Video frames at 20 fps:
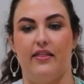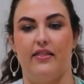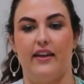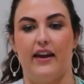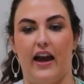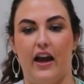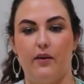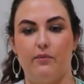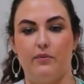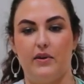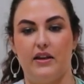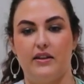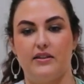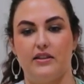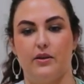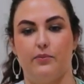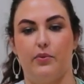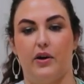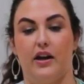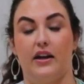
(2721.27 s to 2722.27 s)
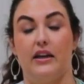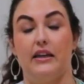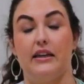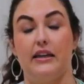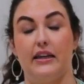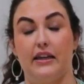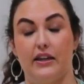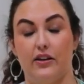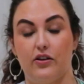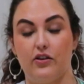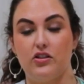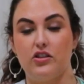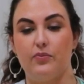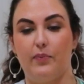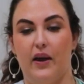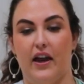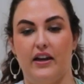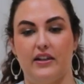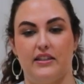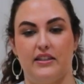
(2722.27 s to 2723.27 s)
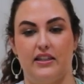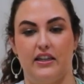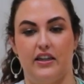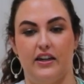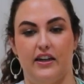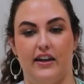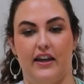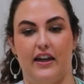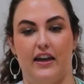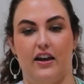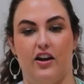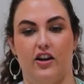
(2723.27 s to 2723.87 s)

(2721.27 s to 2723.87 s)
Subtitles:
that means the product kills bacteria